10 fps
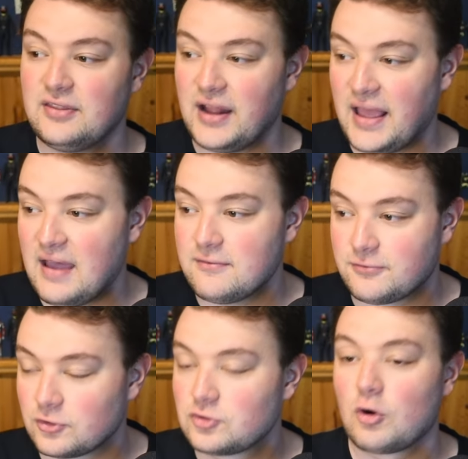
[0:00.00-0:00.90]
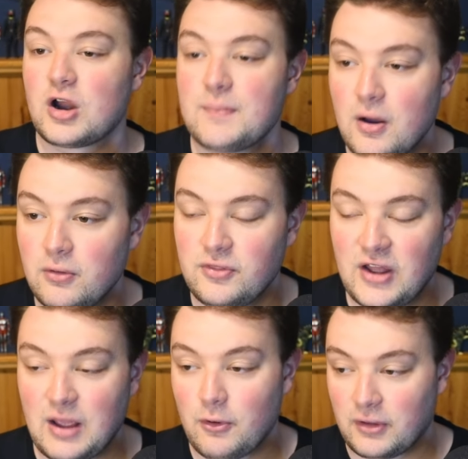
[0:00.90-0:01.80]
that I have for story mode
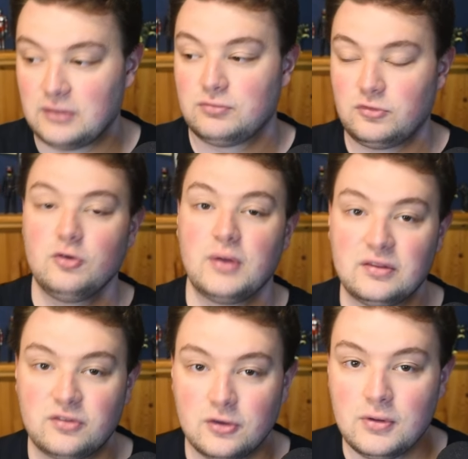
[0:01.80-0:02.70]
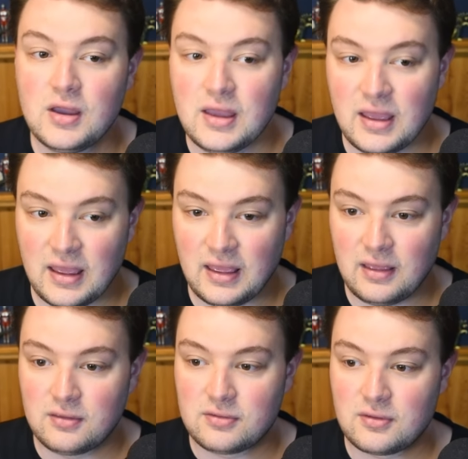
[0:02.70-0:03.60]
that I won't get too into
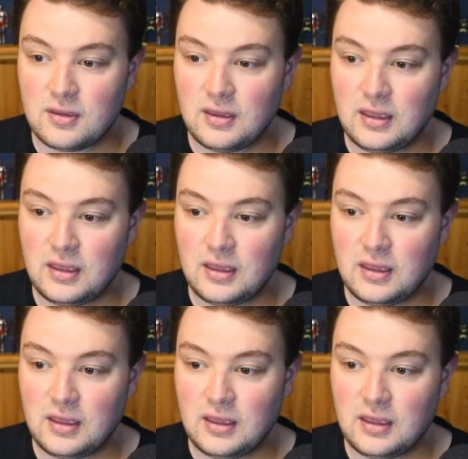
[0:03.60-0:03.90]
is,